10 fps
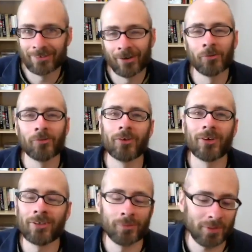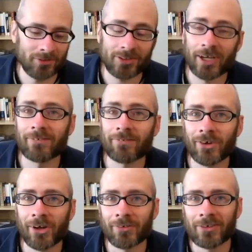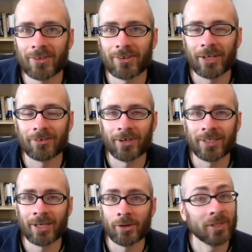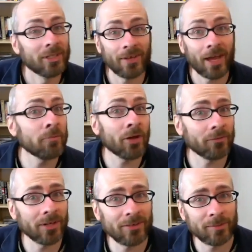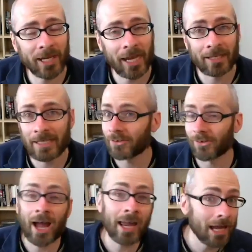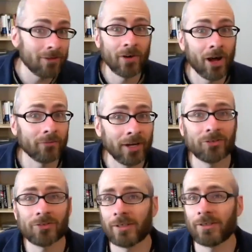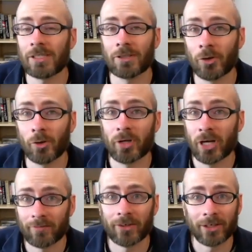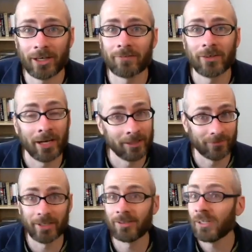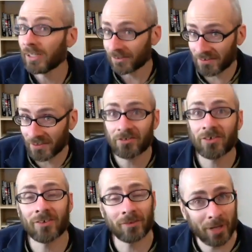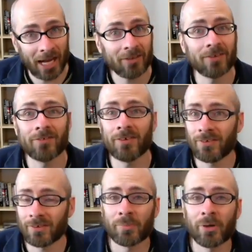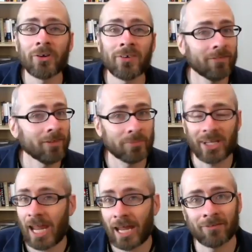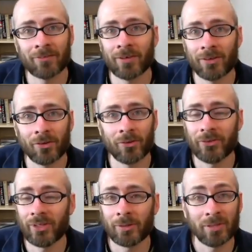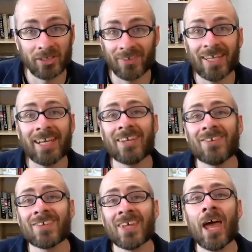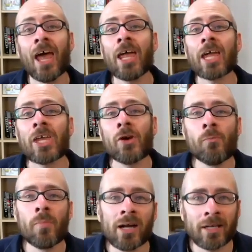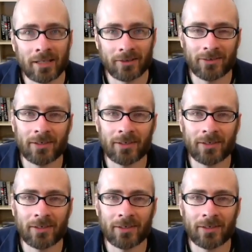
Don't worry, don't be shy if you're not raising your hand right now, because I'm not raising my hand either. I have not read Tragedy and Hope cover to cover. I've read sections and passages and parts of it, but I haven't read the whole thing because it is humongous.